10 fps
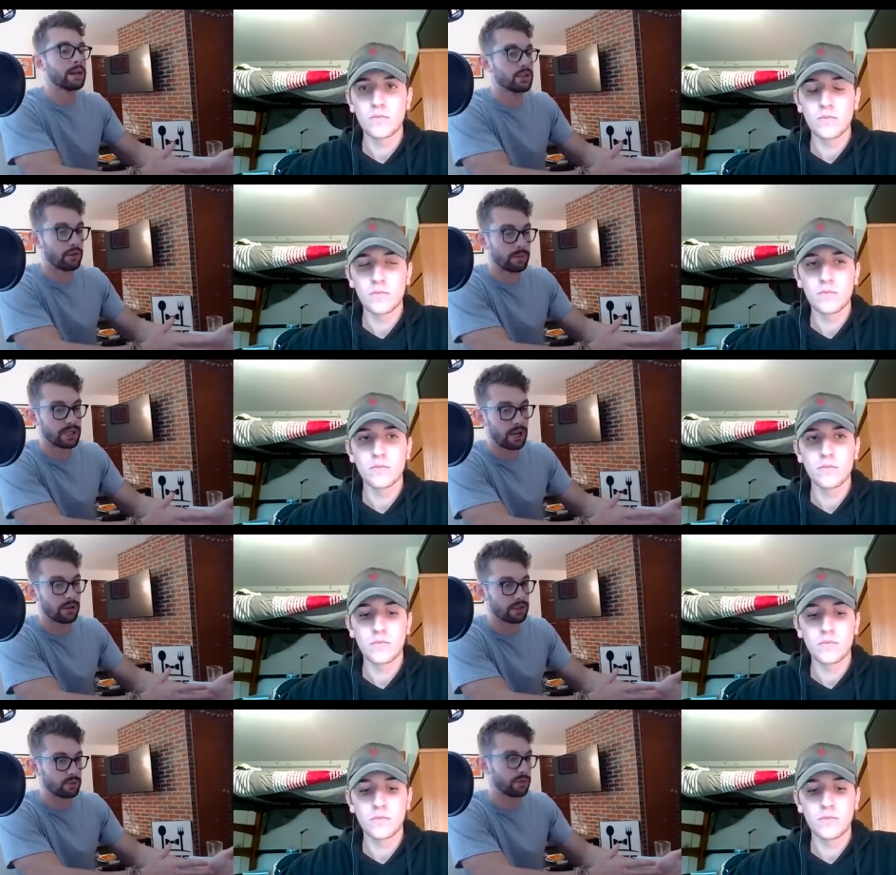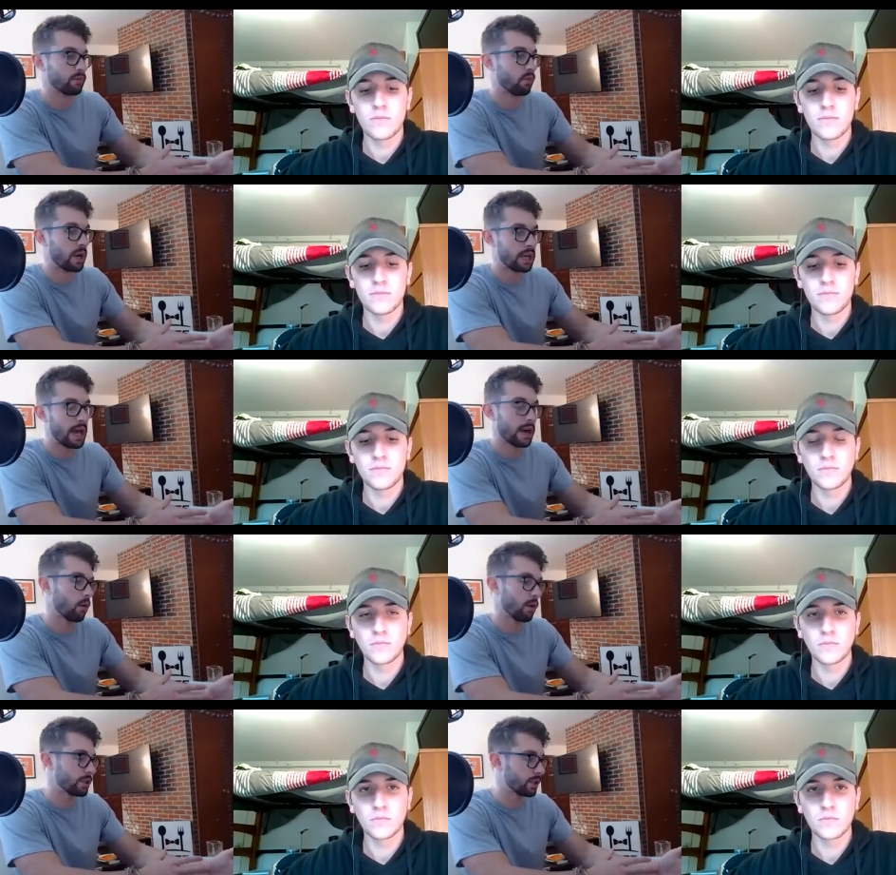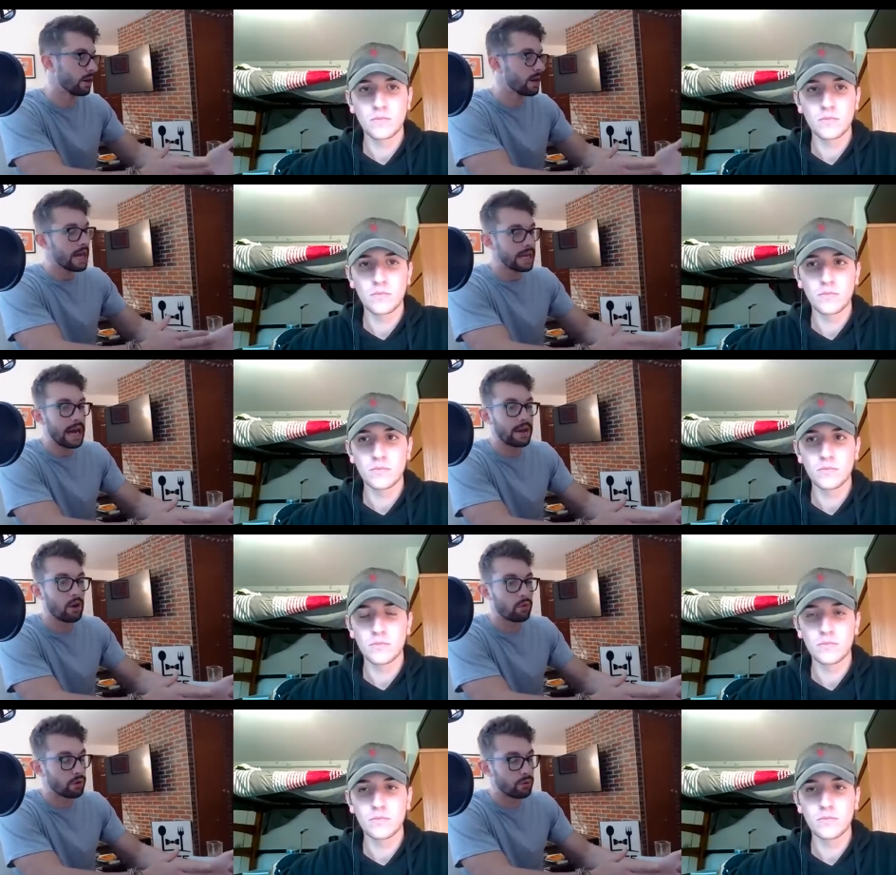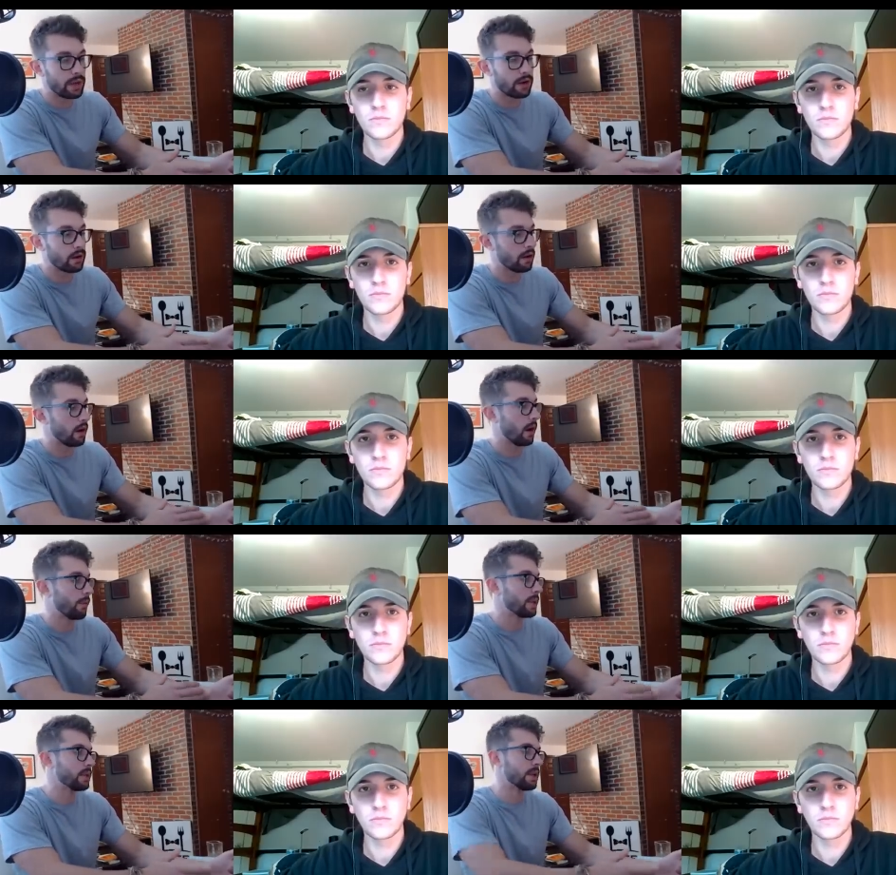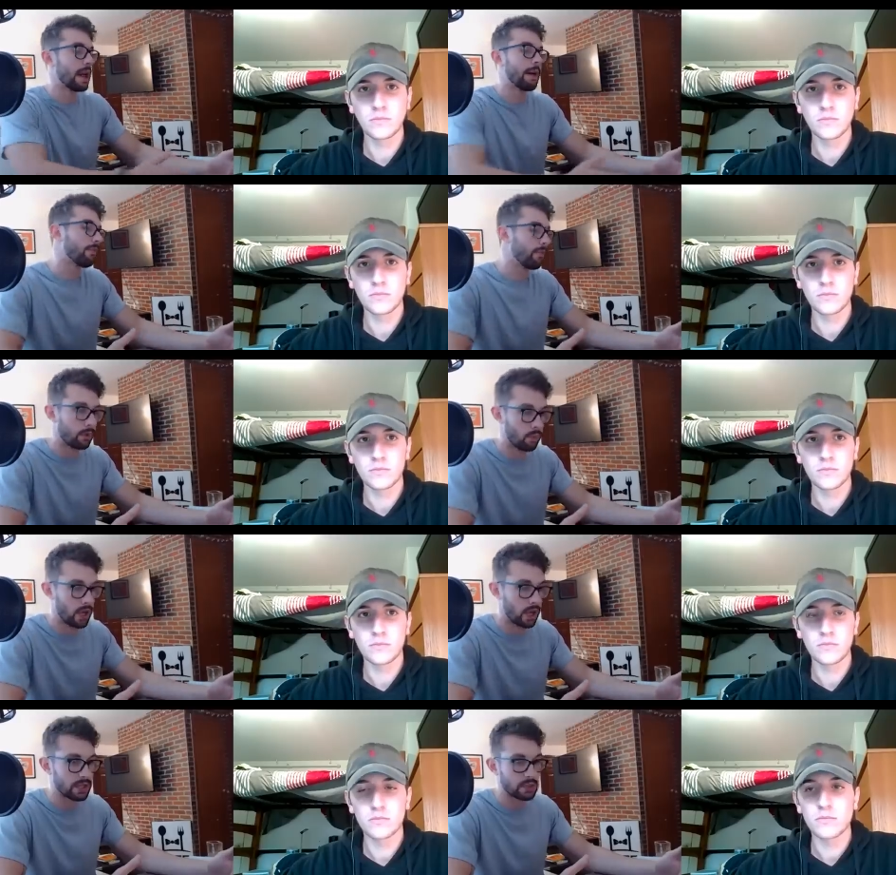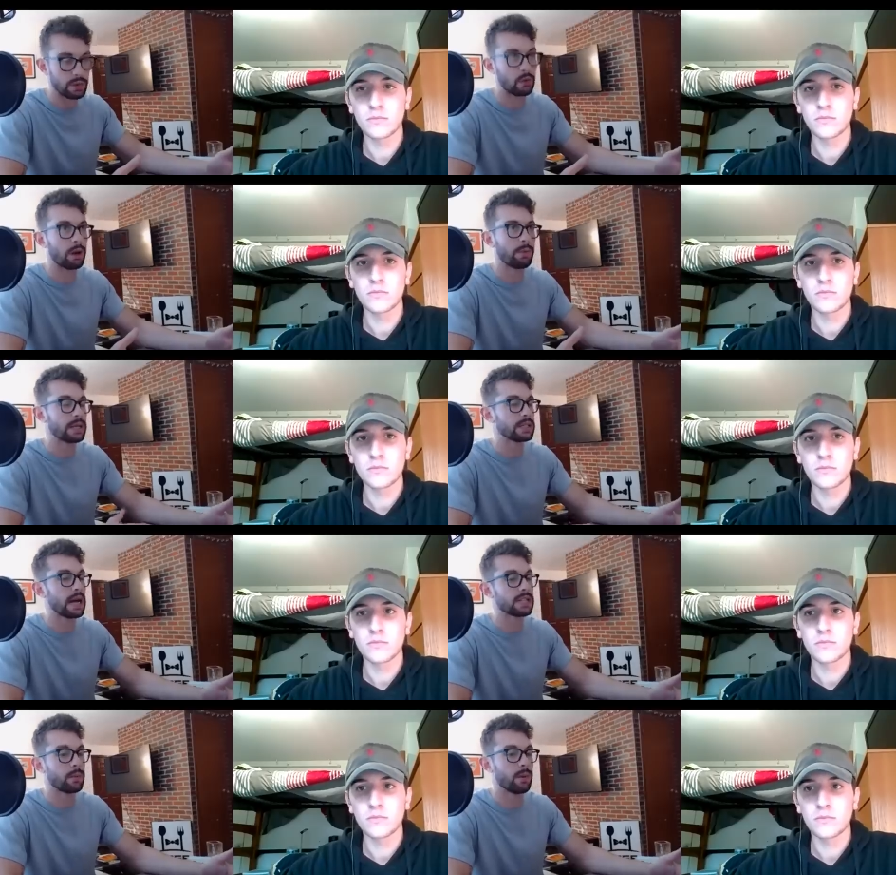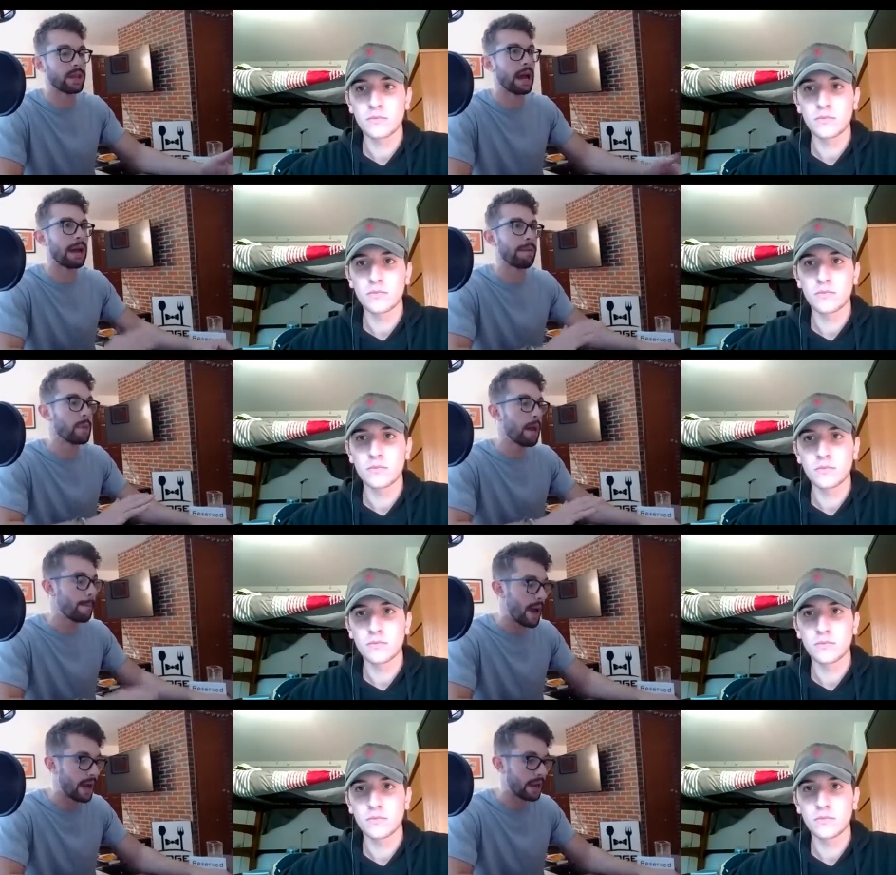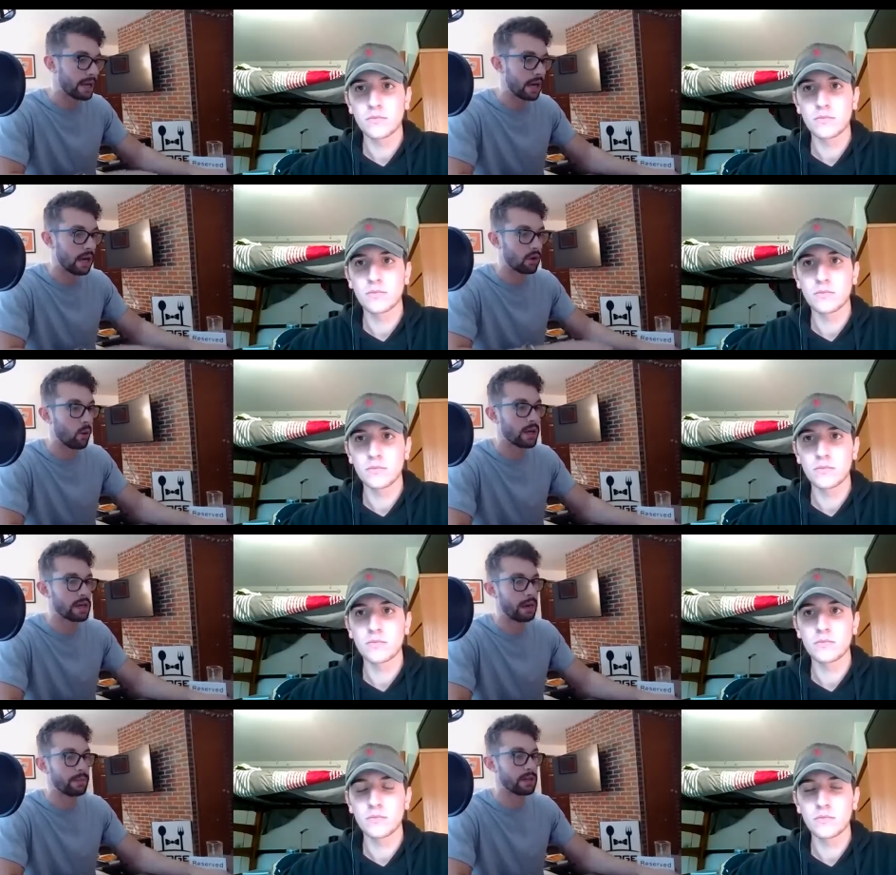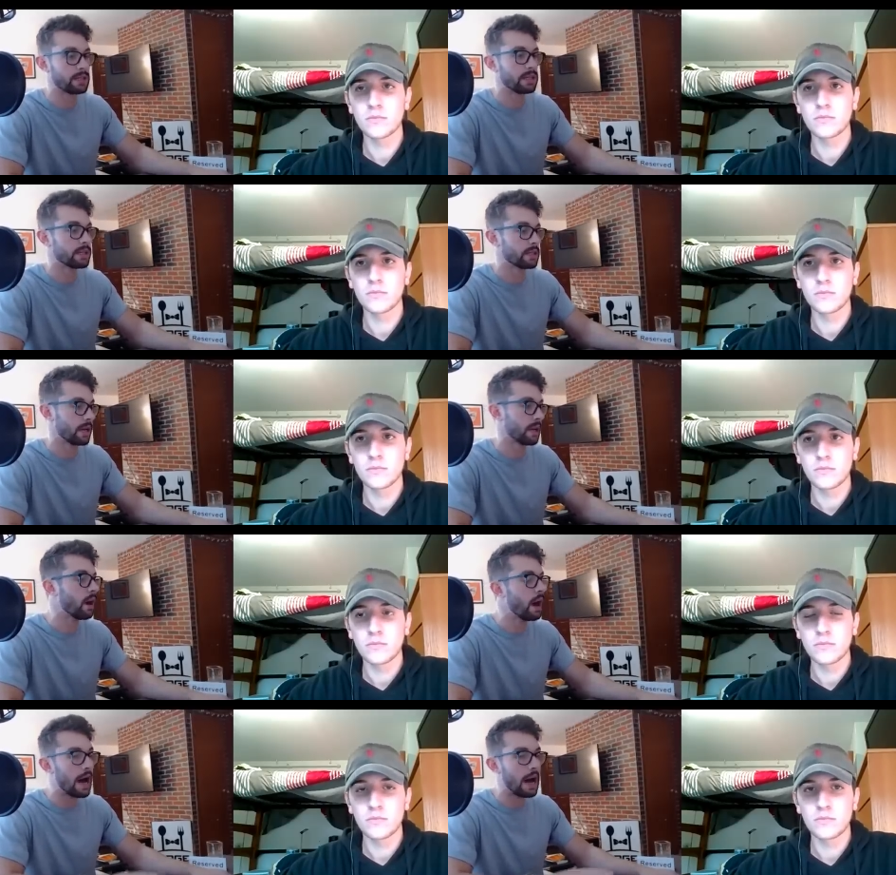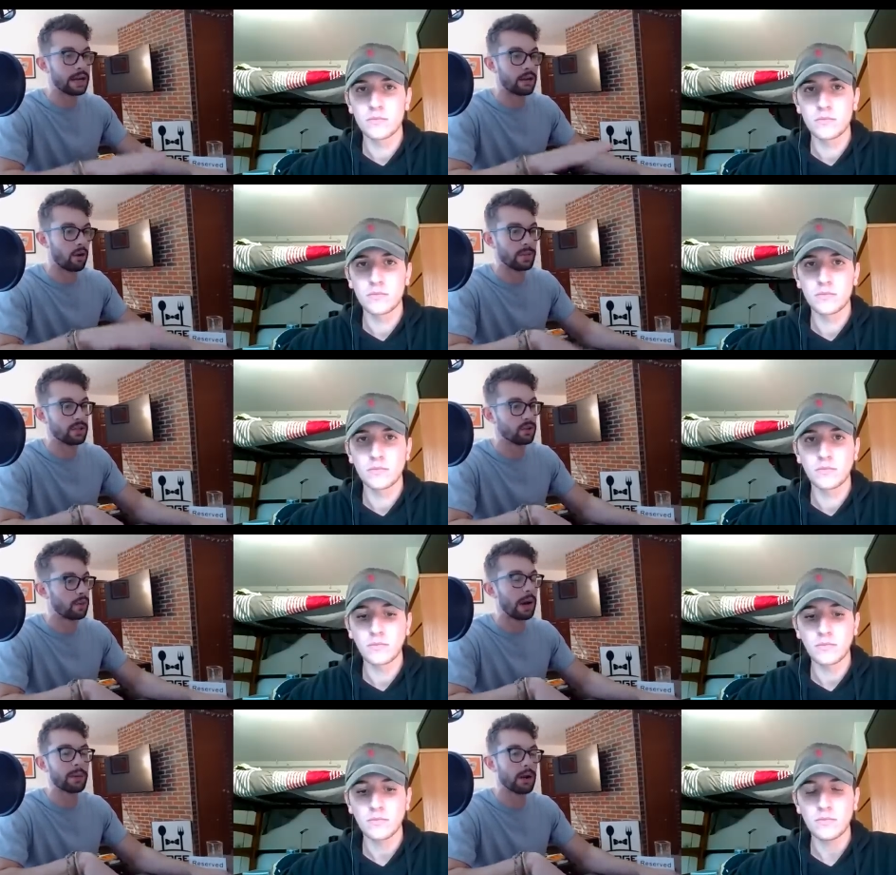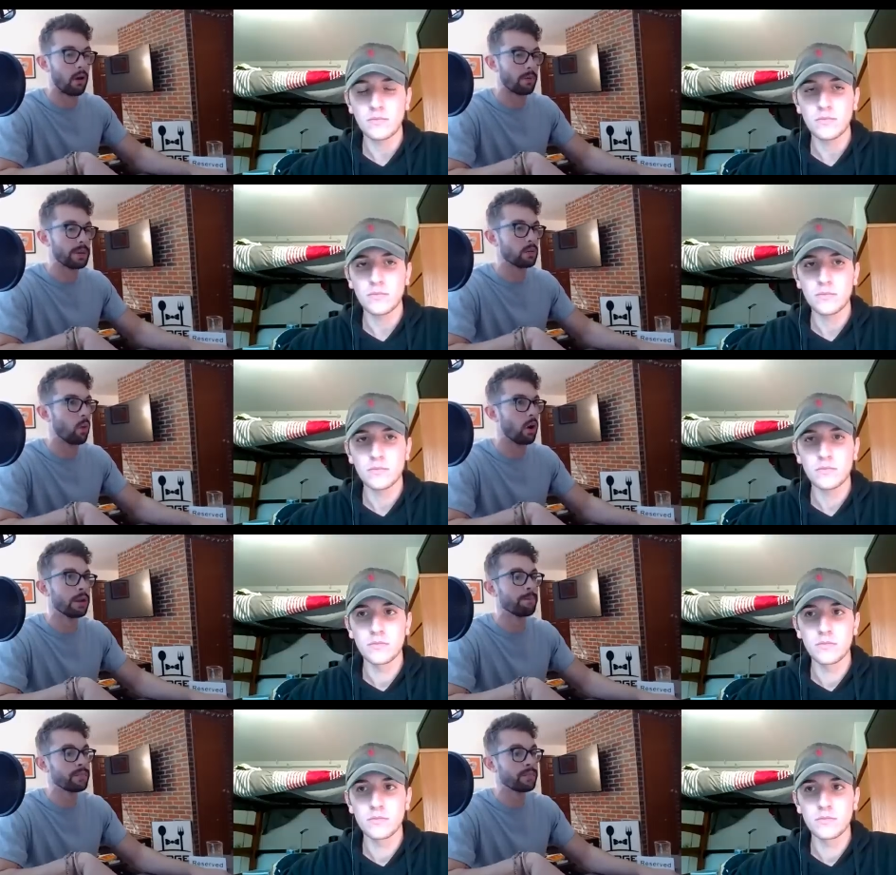Speaker 1: Sony Michel in terms of the running category. So he got no room here. Um, he did not perform well in this week one, but he's not someone that I am panicking on quite yet because he is a high end RB two, probably RB one